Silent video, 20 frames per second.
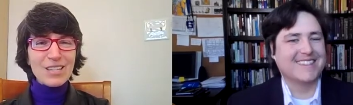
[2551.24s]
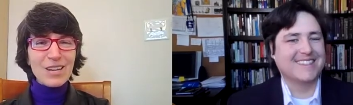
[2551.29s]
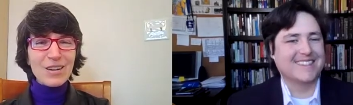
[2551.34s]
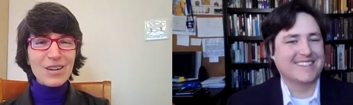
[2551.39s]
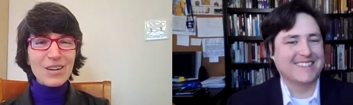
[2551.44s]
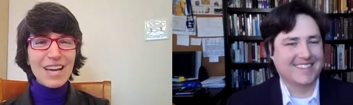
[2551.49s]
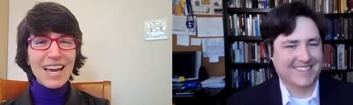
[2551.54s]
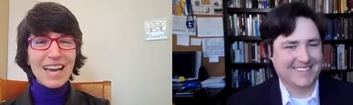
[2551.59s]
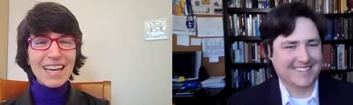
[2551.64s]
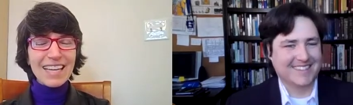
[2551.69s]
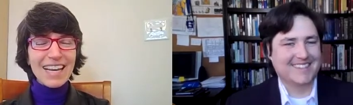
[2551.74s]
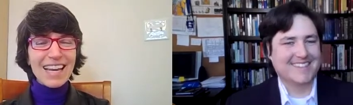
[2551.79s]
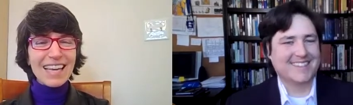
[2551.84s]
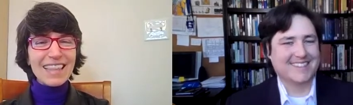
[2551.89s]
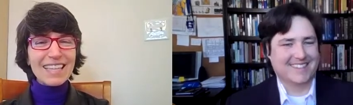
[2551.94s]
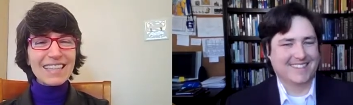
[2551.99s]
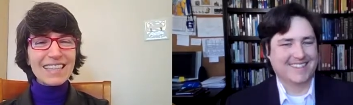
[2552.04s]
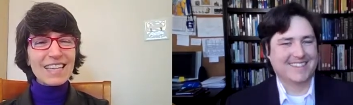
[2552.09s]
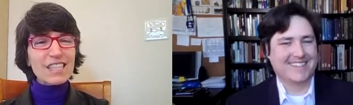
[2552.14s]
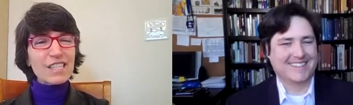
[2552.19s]
Speaker 1: so, and
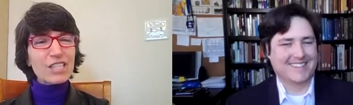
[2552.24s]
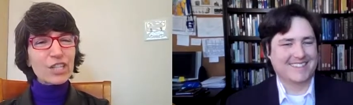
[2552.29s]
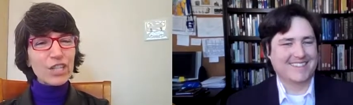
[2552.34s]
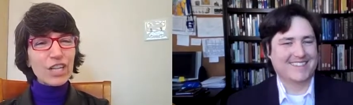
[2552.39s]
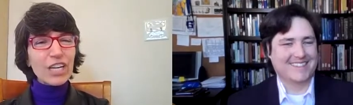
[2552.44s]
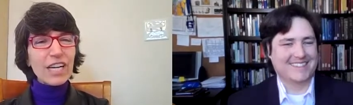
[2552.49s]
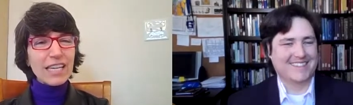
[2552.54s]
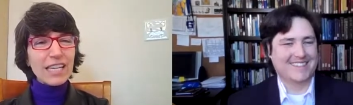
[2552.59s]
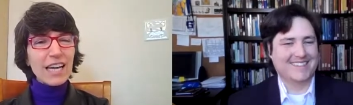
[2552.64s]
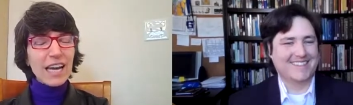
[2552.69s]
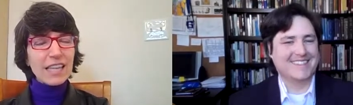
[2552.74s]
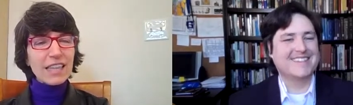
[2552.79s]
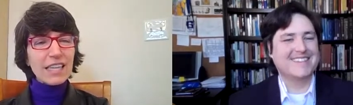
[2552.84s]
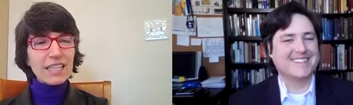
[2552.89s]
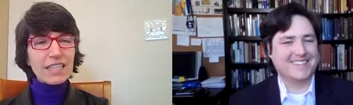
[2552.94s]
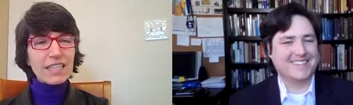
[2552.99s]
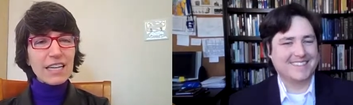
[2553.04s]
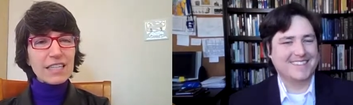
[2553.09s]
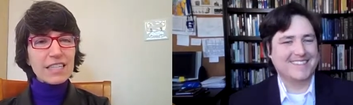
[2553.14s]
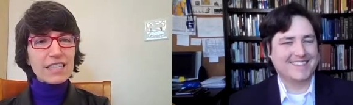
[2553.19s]
I think that's good. I
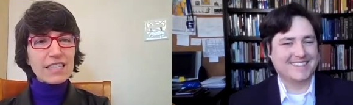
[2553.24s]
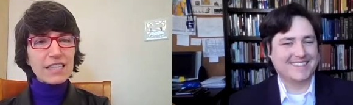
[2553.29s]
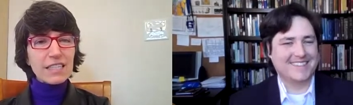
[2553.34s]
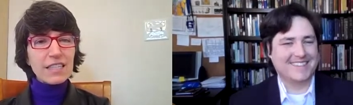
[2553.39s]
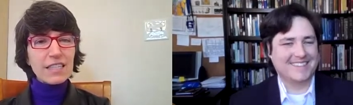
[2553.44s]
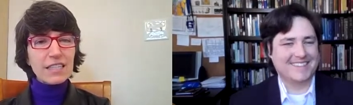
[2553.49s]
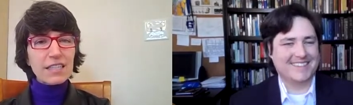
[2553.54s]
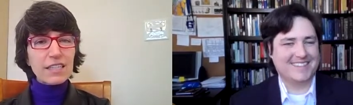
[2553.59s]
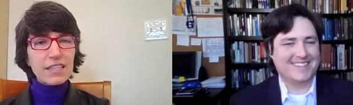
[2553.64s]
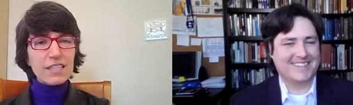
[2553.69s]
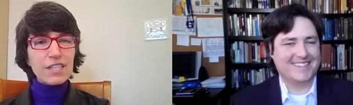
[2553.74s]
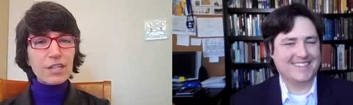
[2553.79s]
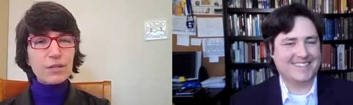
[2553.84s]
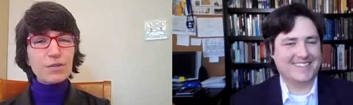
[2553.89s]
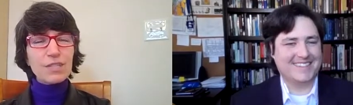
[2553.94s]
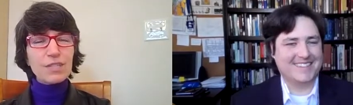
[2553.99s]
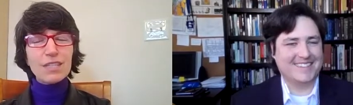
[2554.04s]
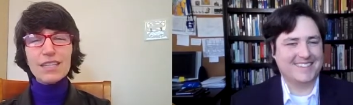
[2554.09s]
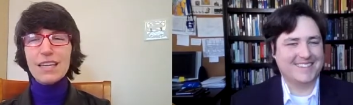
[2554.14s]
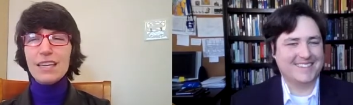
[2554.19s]
think that's
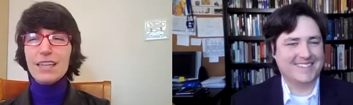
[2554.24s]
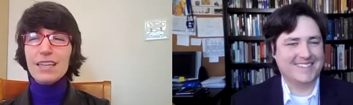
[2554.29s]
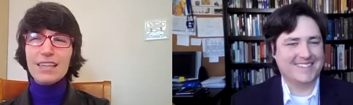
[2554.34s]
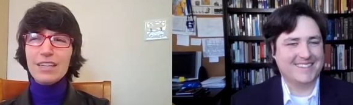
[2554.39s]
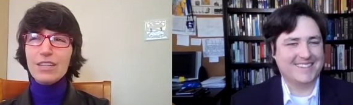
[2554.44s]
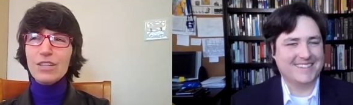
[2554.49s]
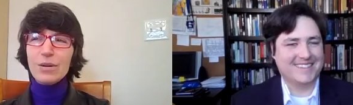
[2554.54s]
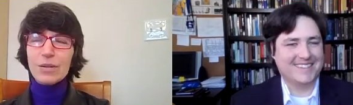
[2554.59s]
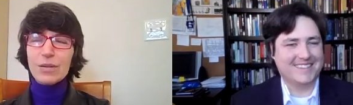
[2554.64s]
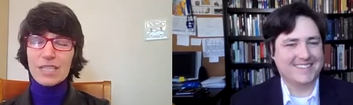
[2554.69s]
so. To, you know,